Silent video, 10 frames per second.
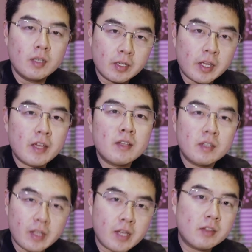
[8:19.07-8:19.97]
again
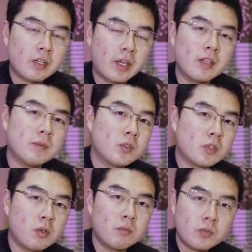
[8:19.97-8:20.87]
and again.
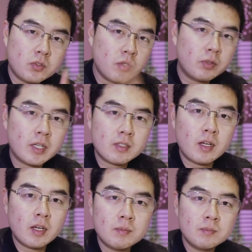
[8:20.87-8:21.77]
So see you next
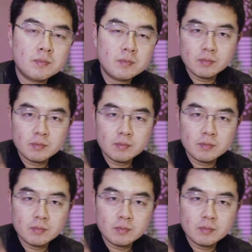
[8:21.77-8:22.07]
time.